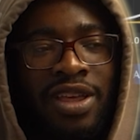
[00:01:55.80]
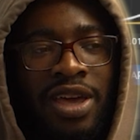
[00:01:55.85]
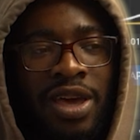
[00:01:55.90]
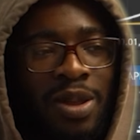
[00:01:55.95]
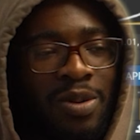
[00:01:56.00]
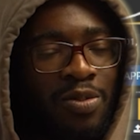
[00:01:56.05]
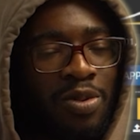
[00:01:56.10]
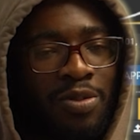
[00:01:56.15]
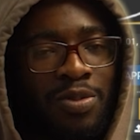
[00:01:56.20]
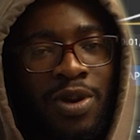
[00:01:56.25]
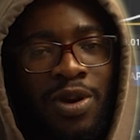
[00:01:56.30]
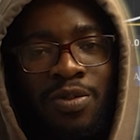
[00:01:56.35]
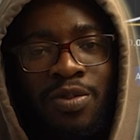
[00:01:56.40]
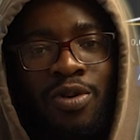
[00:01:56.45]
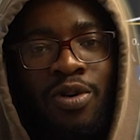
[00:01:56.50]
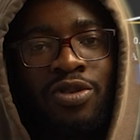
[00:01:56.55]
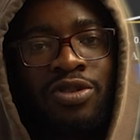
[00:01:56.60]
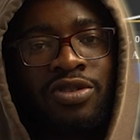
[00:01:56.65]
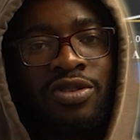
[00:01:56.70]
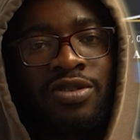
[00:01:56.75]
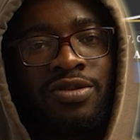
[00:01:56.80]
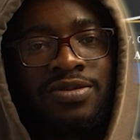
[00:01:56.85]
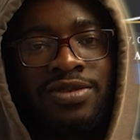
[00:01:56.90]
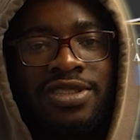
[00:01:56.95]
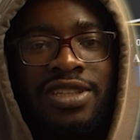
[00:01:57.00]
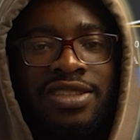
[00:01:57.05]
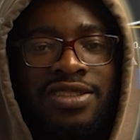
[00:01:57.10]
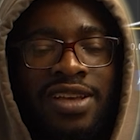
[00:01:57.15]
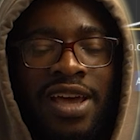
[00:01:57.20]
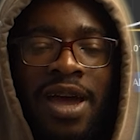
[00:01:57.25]
in Premiere Pro terms,
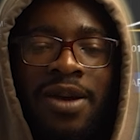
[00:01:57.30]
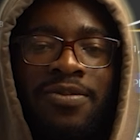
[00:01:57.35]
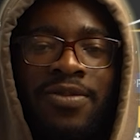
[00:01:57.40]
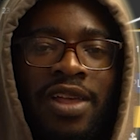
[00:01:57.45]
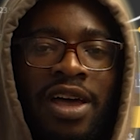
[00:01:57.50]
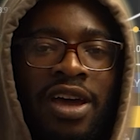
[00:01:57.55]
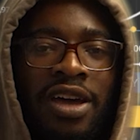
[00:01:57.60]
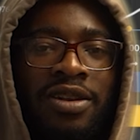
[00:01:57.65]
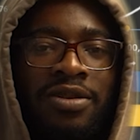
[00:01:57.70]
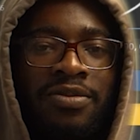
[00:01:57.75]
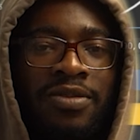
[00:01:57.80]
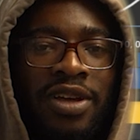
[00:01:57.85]
the timeline,